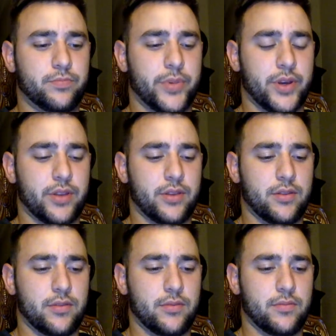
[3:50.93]
But
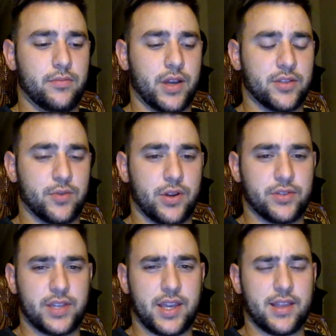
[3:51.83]
back to what I was
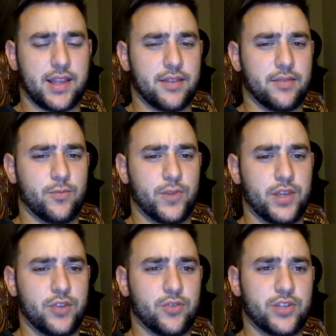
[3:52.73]
saying, that we
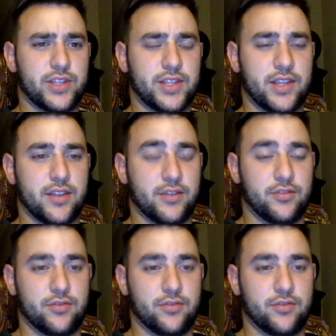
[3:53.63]
usually see the